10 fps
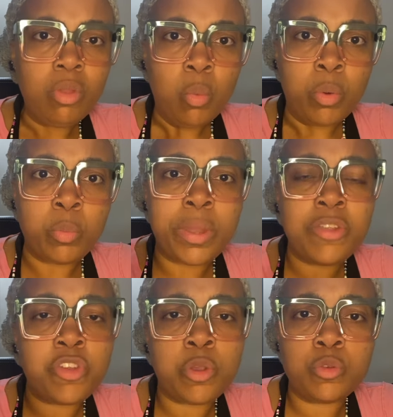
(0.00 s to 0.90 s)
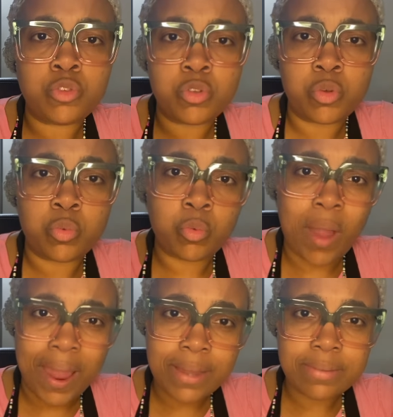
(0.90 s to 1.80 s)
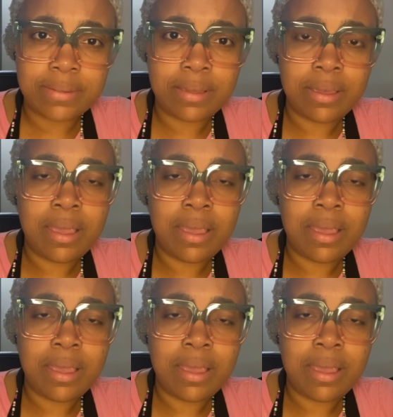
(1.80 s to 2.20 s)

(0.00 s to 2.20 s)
when we choose to do right,